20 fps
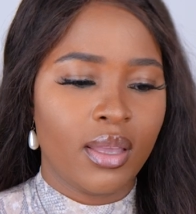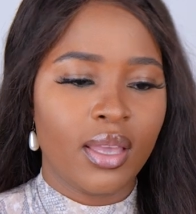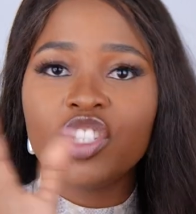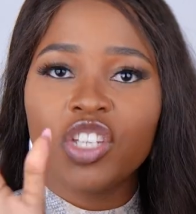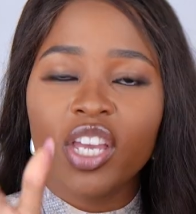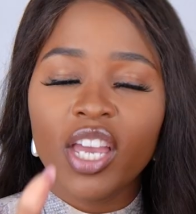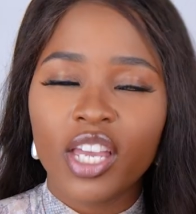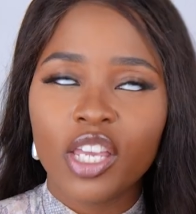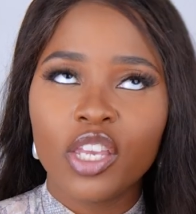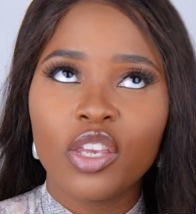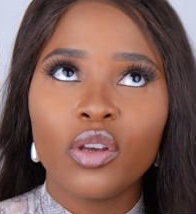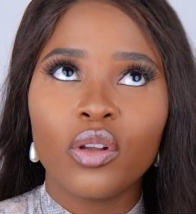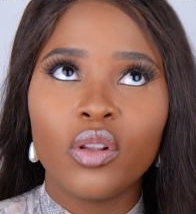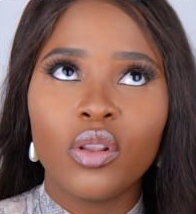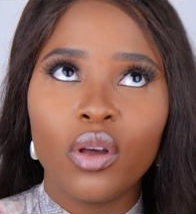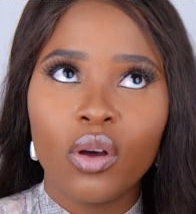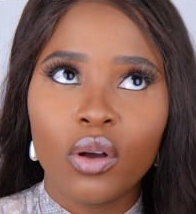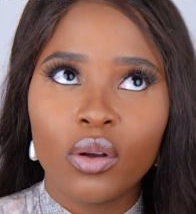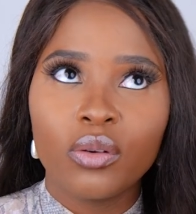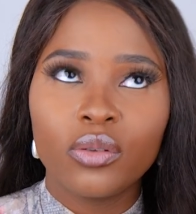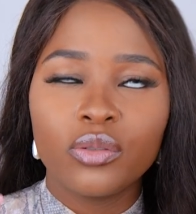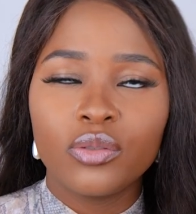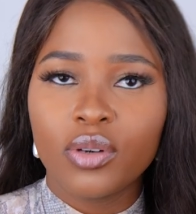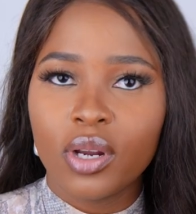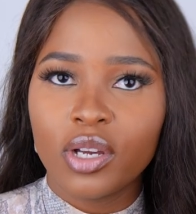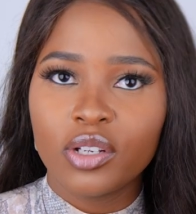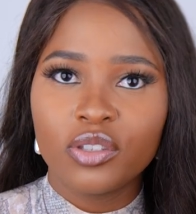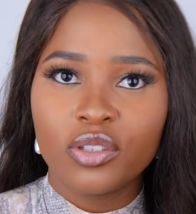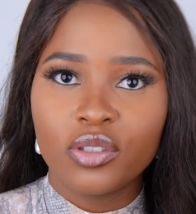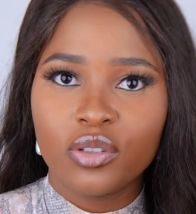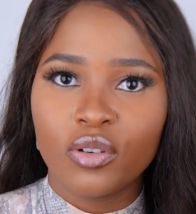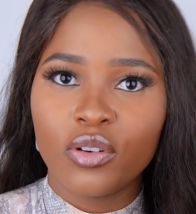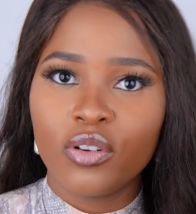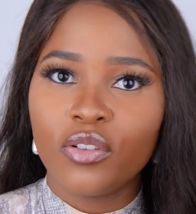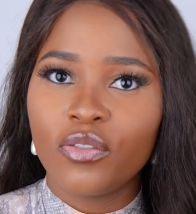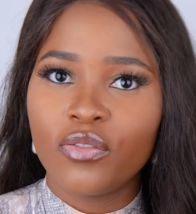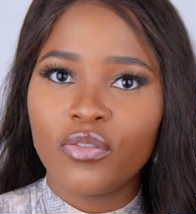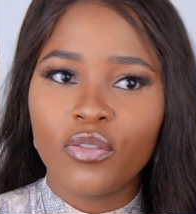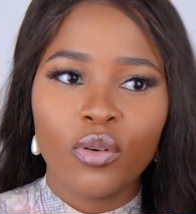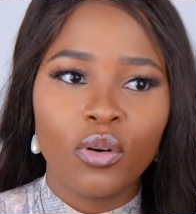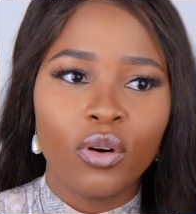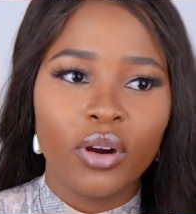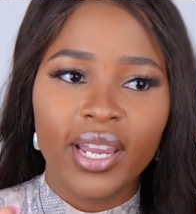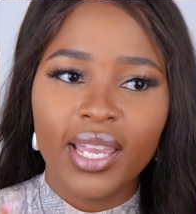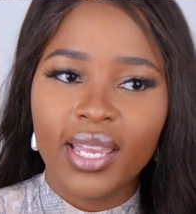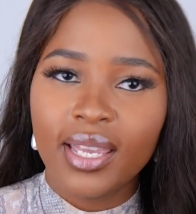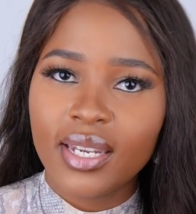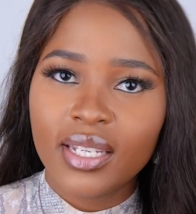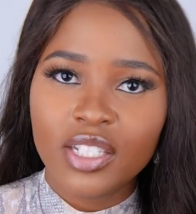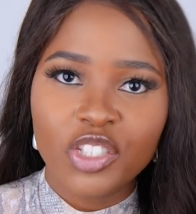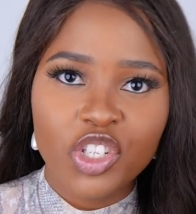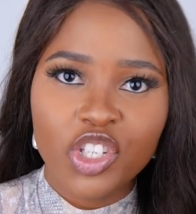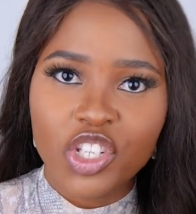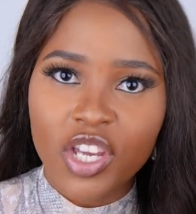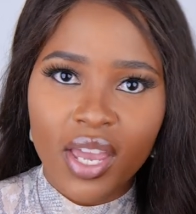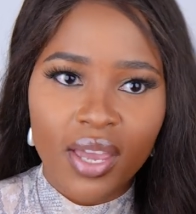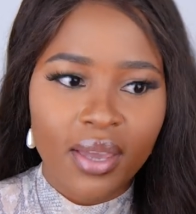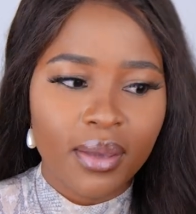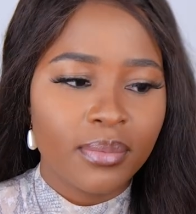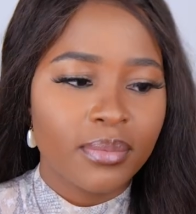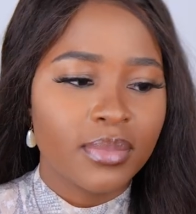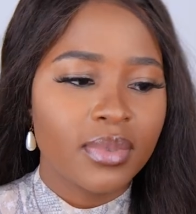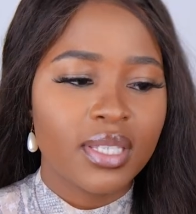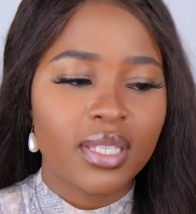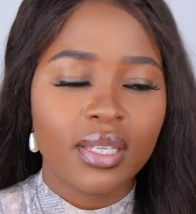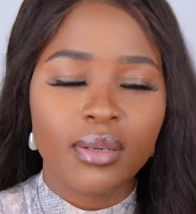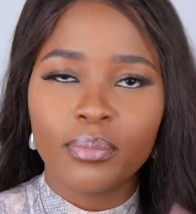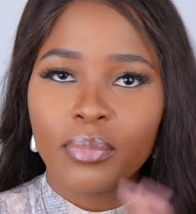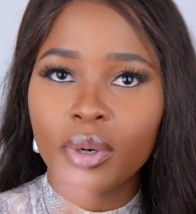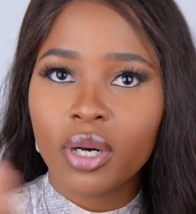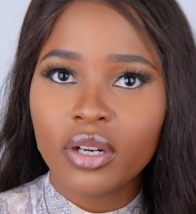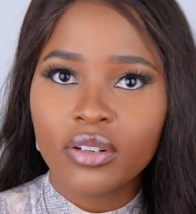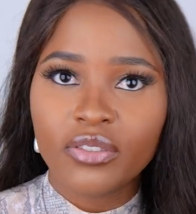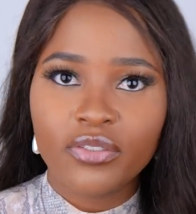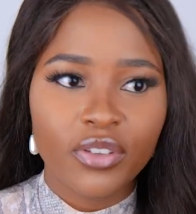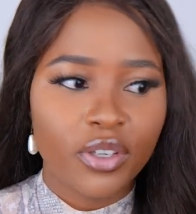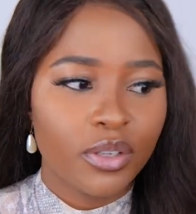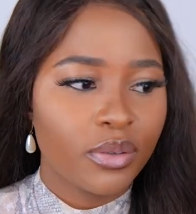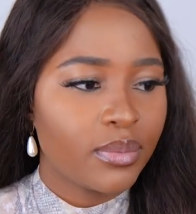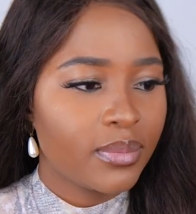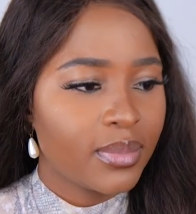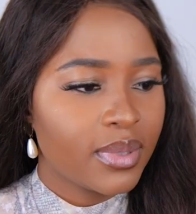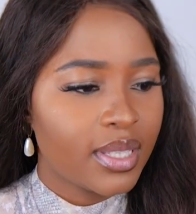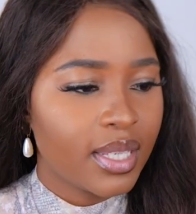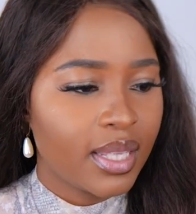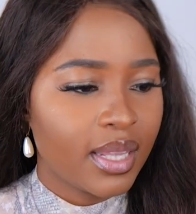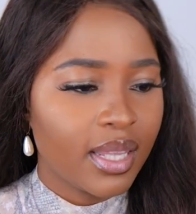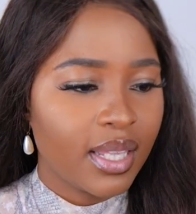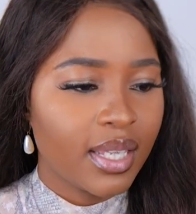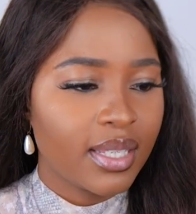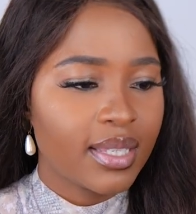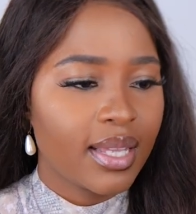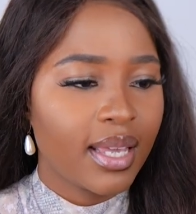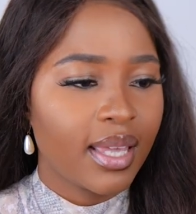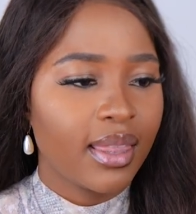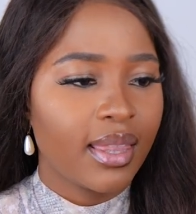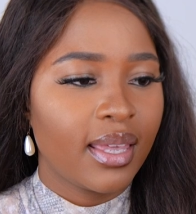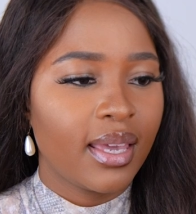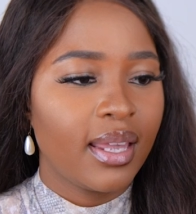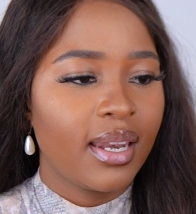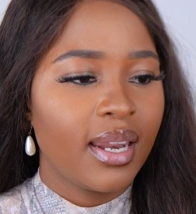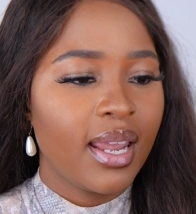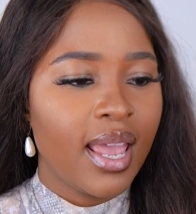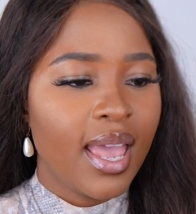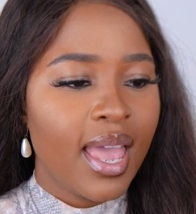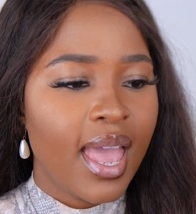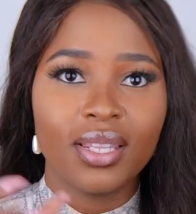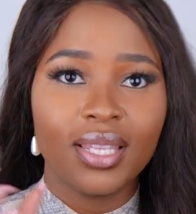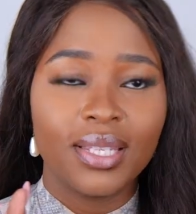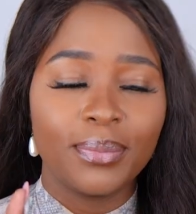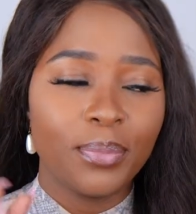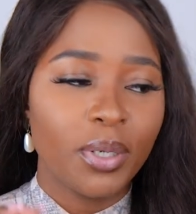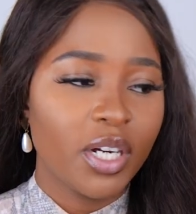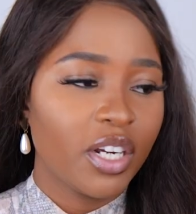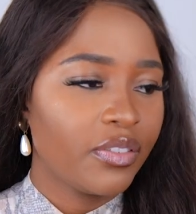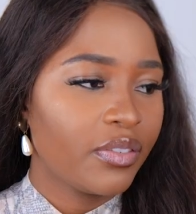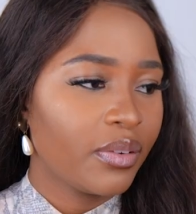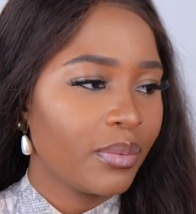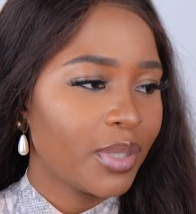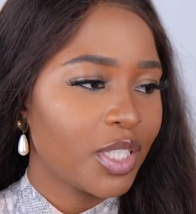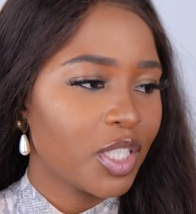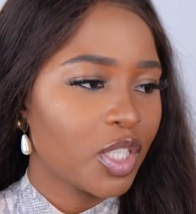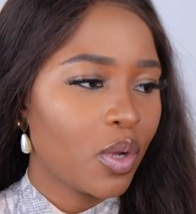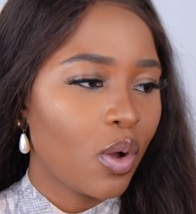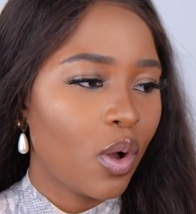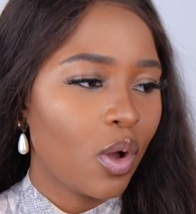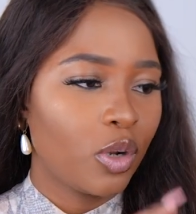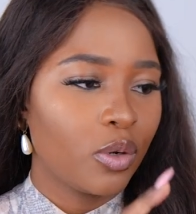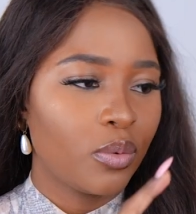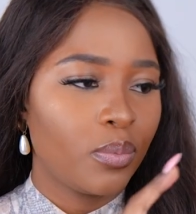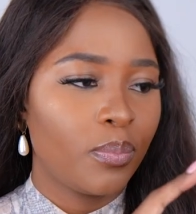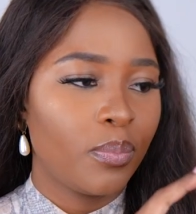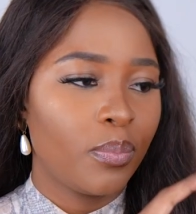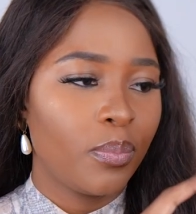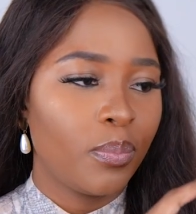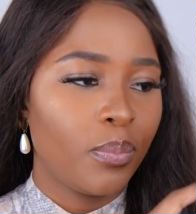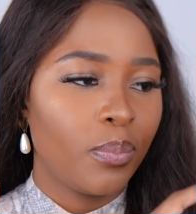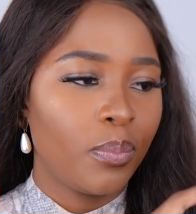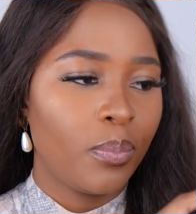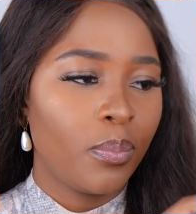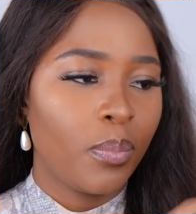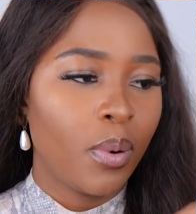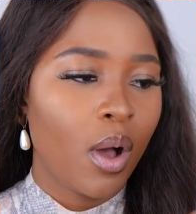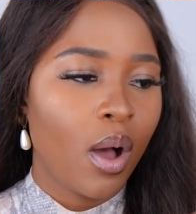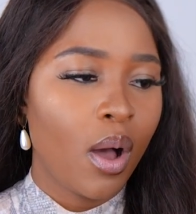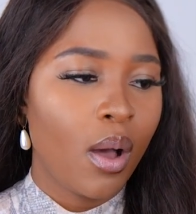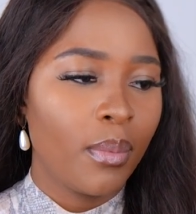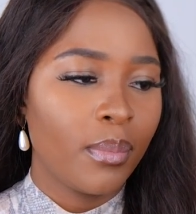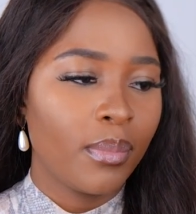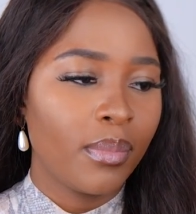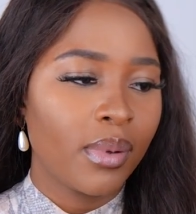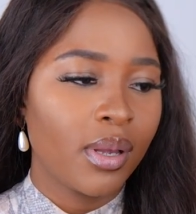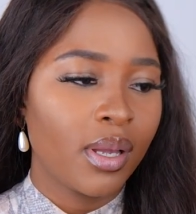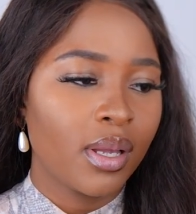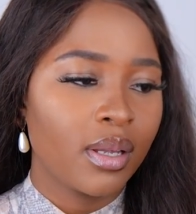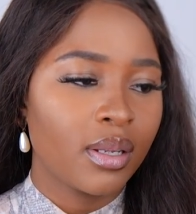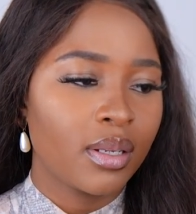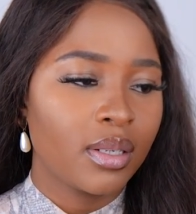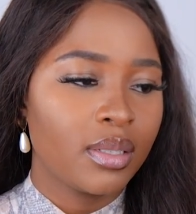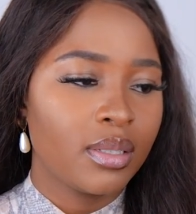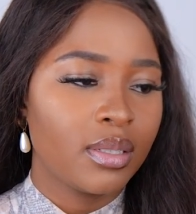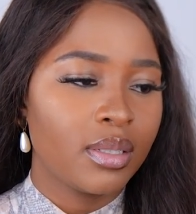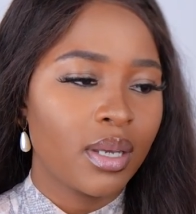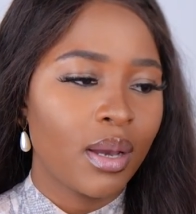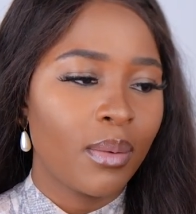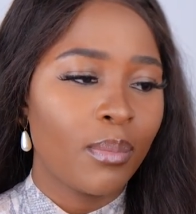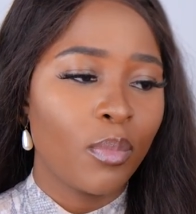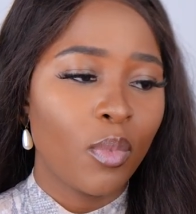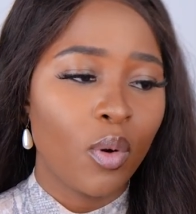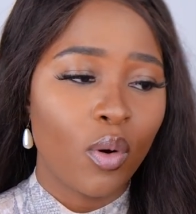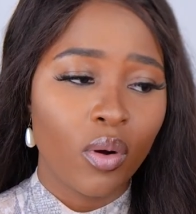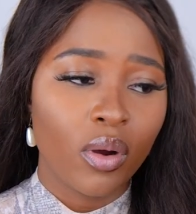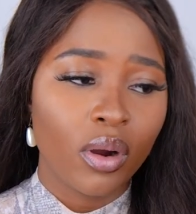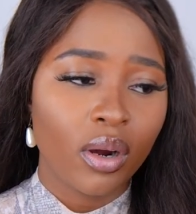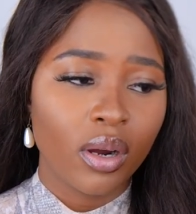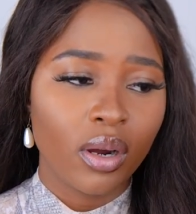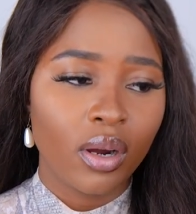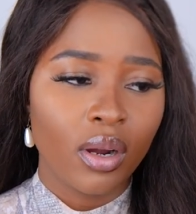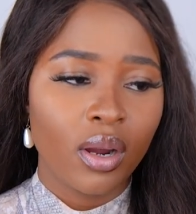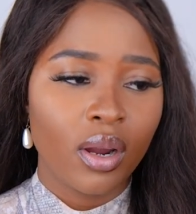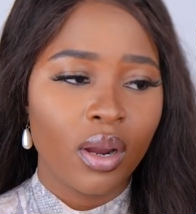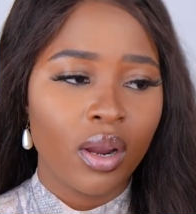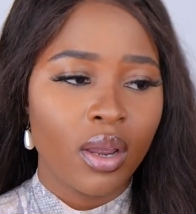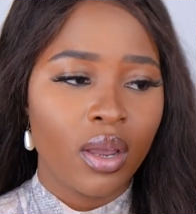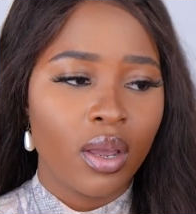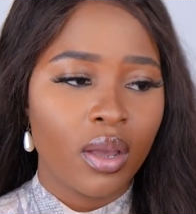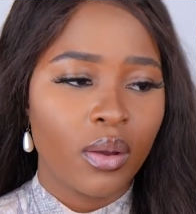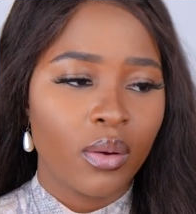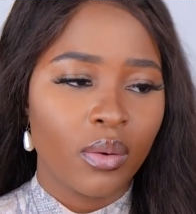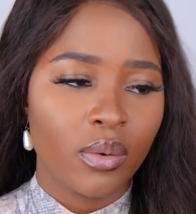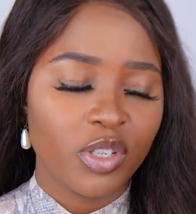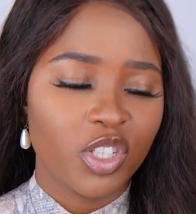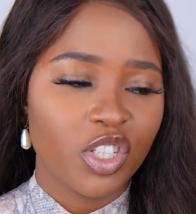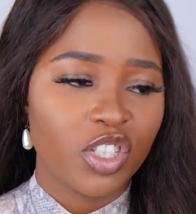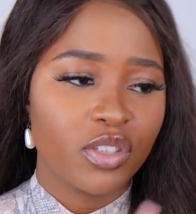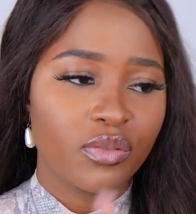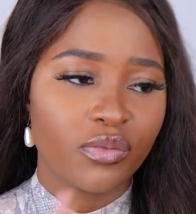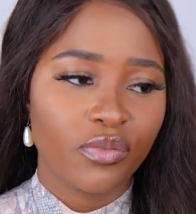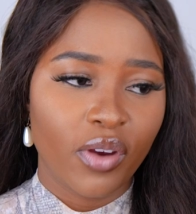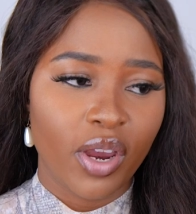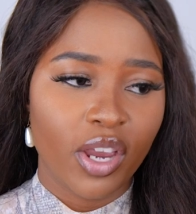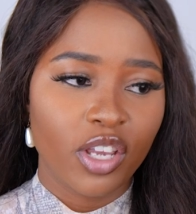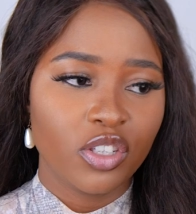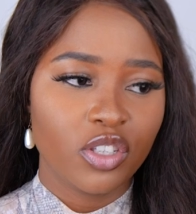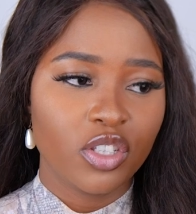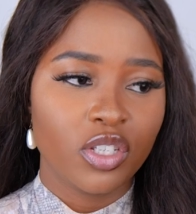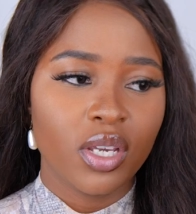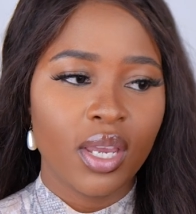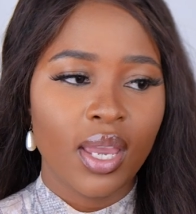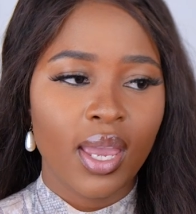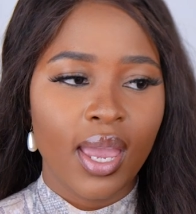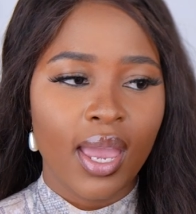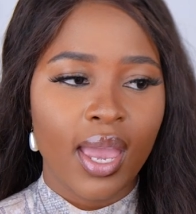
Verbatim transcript: Check your local drugstore for hidden gems in perfumes and things like that. The perfume is called Pomme d'amour, which is French.